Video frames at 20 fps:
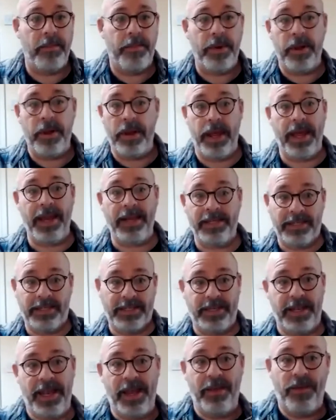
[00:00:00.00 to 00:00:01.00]
But
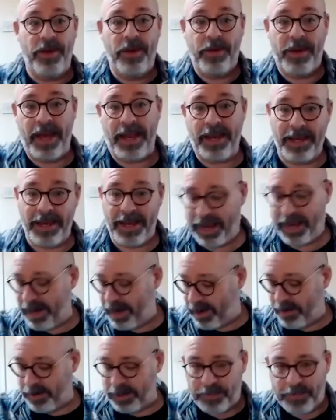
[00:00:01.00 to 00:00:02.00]
it's, if you get in a
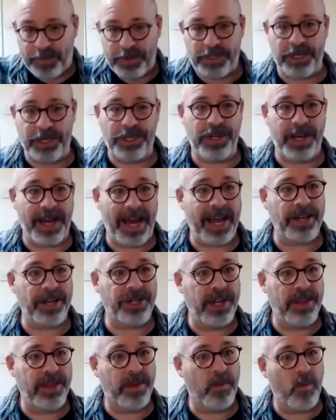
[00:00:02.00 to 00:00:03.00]
nice position,
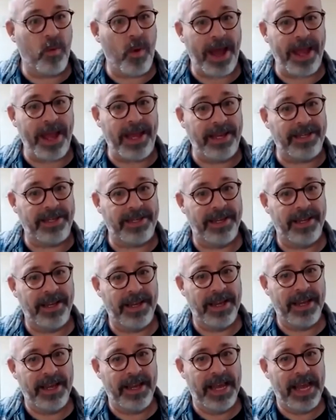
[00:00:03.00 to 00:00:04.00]
actually the weight
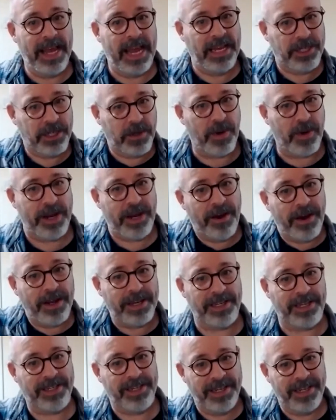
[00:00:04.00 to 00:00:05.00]
is quite nice